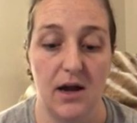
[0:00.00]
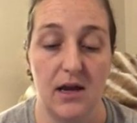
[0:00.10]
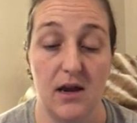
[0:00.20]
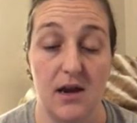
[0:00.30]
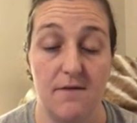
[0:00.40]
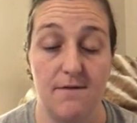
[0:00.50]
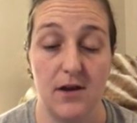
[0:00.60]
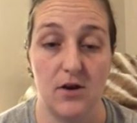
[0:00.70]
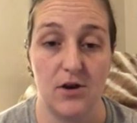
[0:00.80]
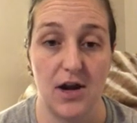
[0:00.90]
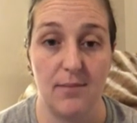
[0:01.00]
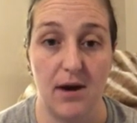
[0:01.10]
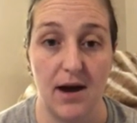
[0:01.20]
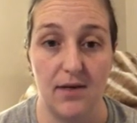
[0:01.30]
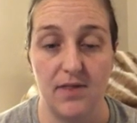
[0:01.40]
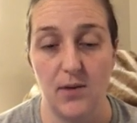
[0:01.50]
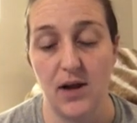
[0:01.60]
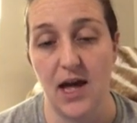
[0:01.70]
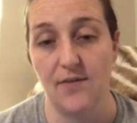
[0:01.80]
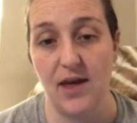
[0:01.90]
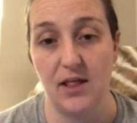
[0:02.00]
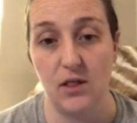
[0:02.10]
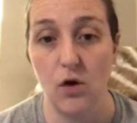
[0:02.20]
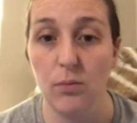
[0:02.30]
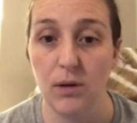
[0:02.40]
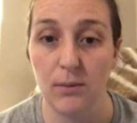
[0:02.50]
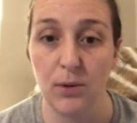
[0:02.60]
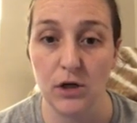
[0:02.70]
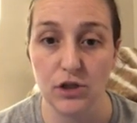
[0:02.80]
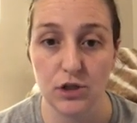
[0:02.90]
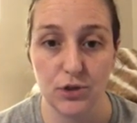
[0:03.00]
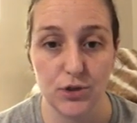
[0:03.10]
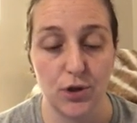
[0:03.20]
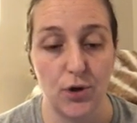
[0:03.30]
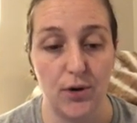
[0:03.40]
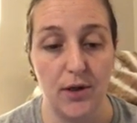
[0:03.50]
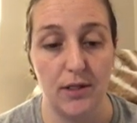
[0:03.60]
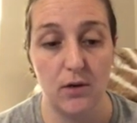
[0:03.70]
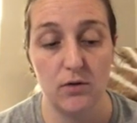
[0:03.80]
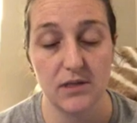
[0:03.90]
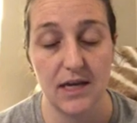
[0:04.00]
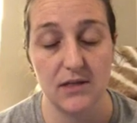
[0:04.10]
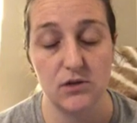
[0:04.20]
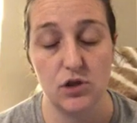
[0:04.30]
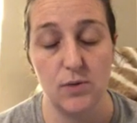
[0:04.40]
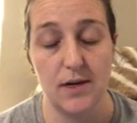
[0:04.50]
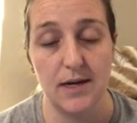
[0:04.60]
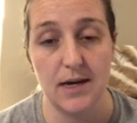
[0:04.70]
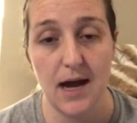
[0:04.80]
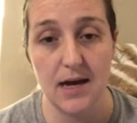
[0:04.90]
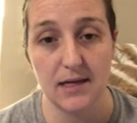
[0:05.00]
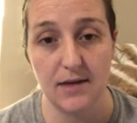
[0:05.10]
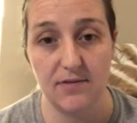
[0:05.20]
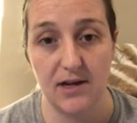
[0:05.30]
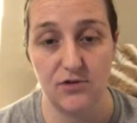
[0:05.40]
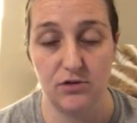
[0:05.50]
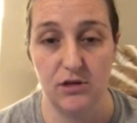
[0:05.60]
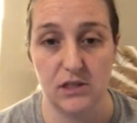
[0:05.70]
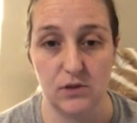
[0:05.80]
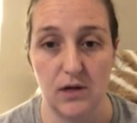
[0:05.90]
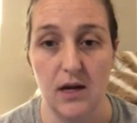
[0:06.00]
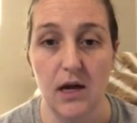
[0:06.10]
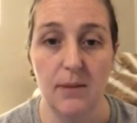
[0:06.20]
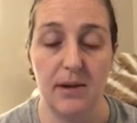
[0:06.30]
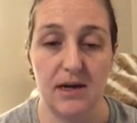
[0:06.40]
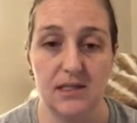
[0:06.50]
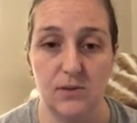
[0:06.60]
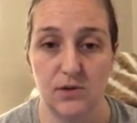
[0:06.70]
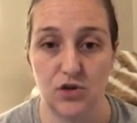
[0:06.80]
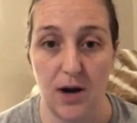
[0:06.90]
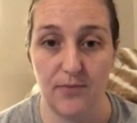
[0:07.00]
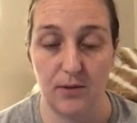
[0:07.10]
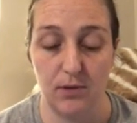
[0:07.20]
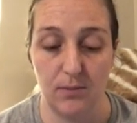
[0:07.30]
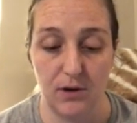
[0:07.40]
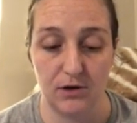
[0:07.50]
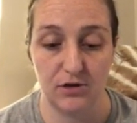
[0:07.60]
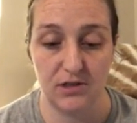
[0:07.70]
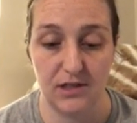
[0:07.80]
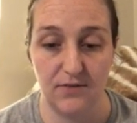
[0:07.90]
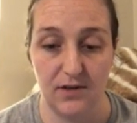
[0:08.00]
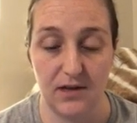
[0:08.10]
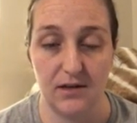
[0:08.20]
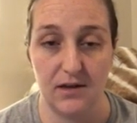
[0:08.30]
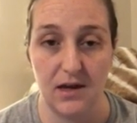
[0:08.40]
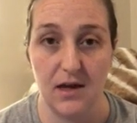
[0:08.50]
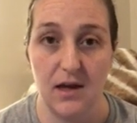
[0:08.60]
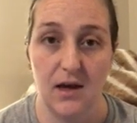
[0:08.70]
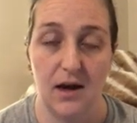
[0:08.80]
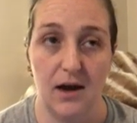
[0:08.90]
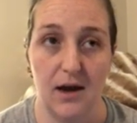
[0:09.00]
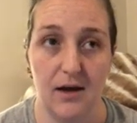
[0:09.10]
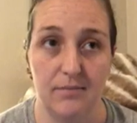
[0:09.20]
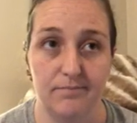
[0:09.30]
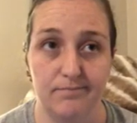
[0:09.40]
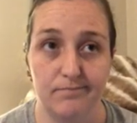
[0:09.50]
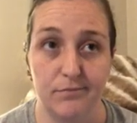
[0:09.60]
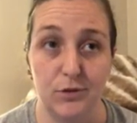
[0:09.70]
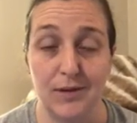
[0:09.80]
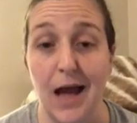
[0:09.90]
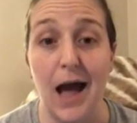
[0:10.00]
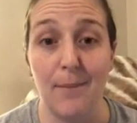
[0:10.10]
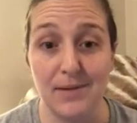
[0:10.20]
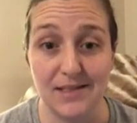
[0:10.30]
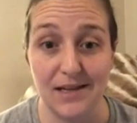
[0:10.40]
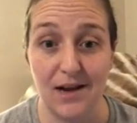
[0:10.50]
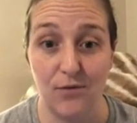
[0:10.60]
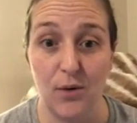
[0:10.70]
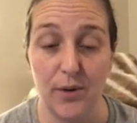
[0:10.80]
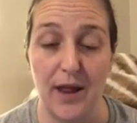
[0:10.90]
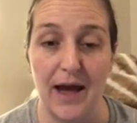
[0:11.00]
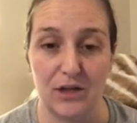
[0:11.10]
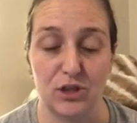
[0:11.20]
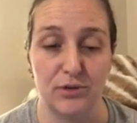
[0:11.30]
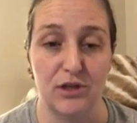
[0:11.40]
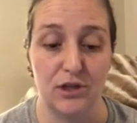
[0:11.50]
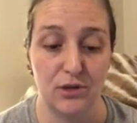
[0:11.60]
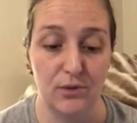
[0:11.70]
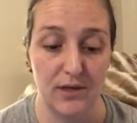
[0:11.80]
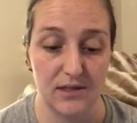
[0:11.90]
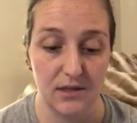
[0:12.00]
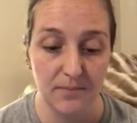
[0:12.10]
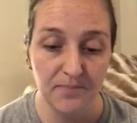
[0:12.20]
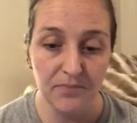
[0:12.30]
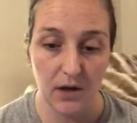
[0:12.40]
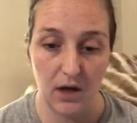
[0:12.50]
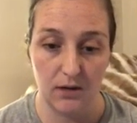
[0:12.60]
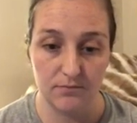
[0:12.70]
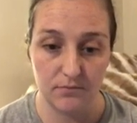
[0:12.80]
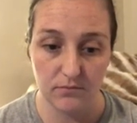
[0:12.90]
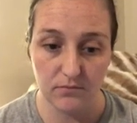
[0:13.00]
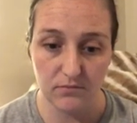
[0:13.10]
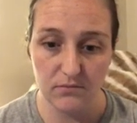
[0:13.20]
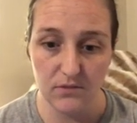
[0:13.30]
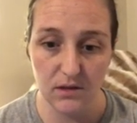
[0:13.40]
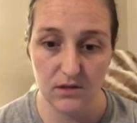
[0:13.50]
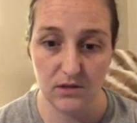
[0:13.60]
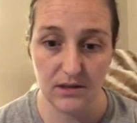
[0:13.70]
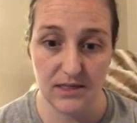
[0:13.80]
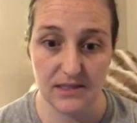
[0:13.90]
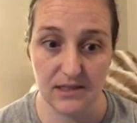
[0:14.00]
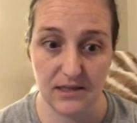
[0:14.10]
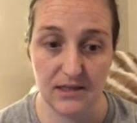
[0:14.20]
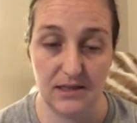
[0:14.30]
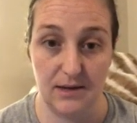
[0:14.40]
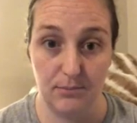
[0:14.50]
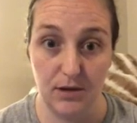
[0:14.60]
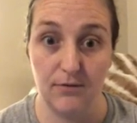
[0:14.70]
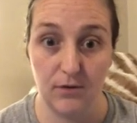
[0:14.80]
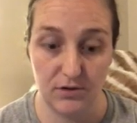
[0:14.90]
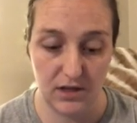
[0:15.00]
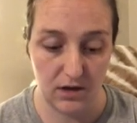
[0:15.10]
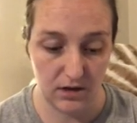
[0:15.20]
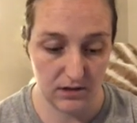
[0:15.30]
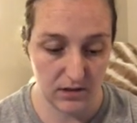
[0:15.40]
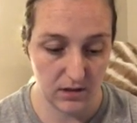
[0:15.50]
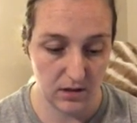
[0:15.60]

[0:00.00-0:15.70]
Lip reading: in an inferior MI that they would have a low blood pressure. So in those cases, you would not give nitroglycerin because it would drop their blood pressure significantly. Doing the opposite of what we actually want to do is to at least get blood flow to the heart.